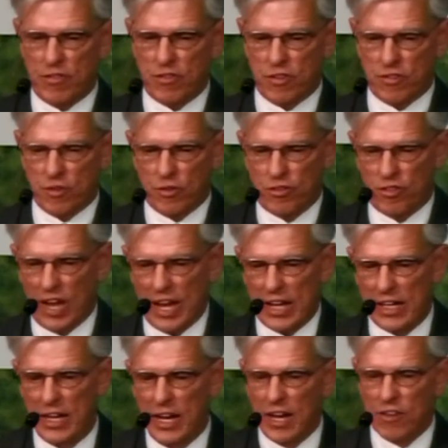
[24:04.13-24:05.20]
as they're saying
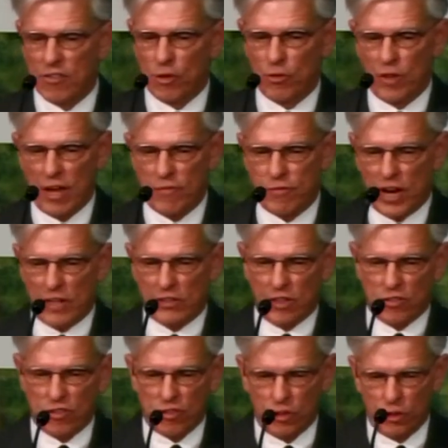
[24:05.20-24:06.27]
it, as though they found the
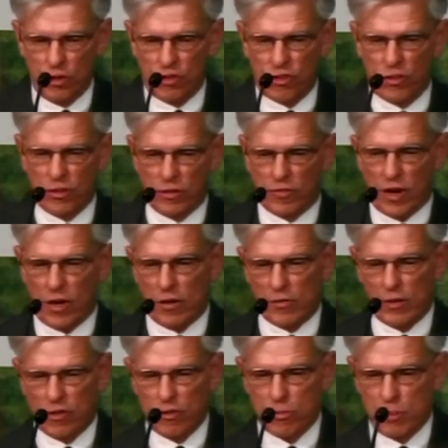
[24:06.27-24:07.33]
solution to all of
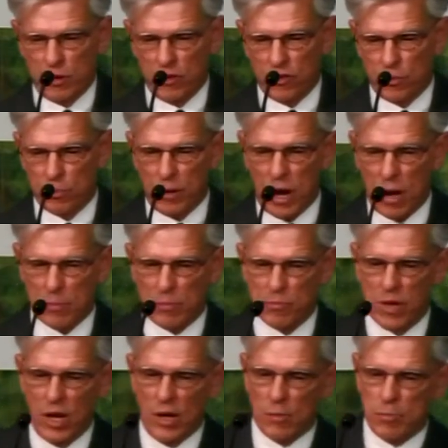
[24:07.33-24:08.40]
our spiritual problems,
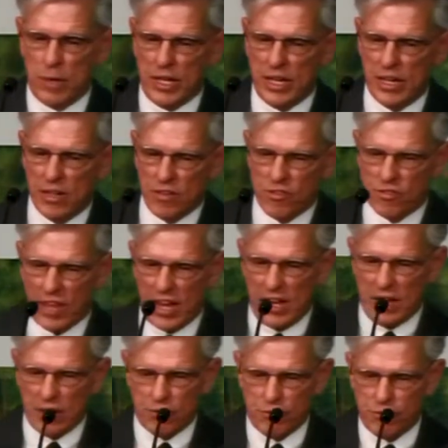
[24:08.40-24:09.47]
because they
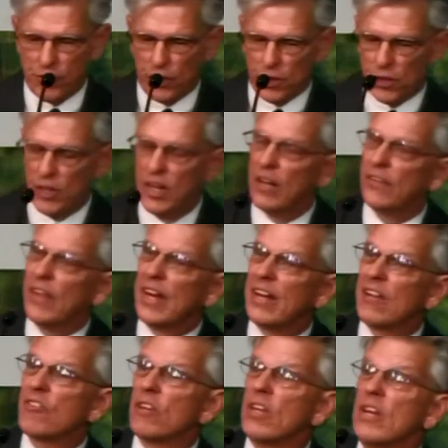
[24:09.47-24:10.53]
infer that
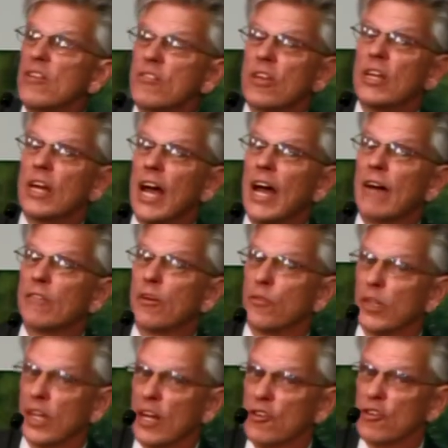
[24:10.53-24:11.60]
it's easy to have a
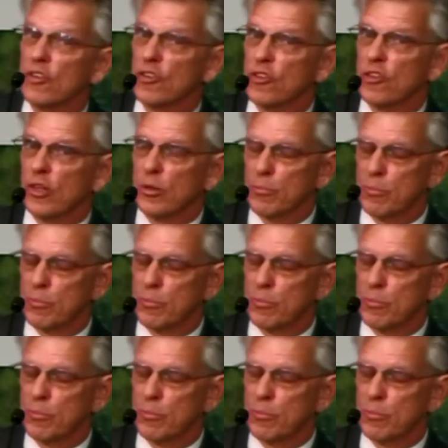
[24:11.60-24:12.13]
relationship.